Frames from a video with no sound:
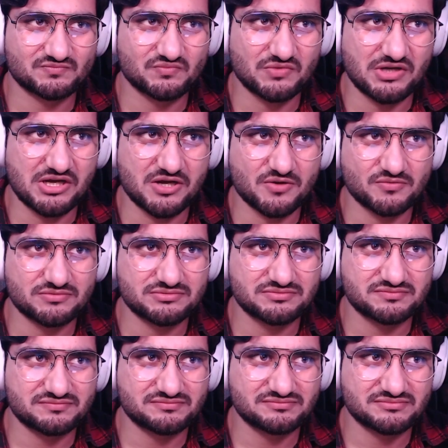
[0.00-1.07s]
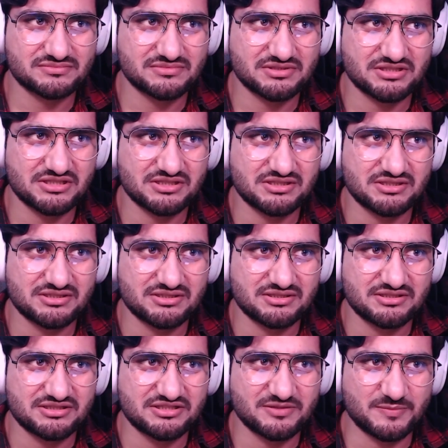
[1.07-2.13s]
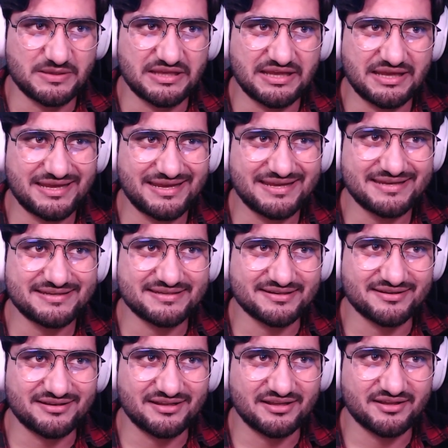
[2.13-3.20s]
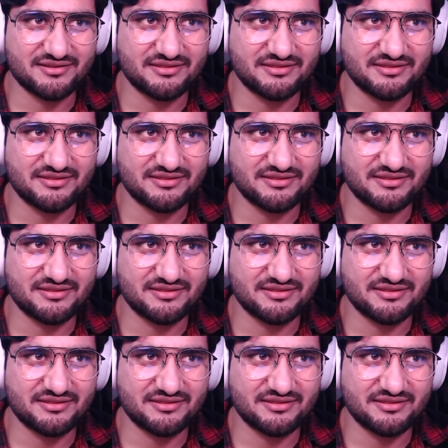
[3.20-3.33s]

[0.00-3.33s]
Wow. To be hated like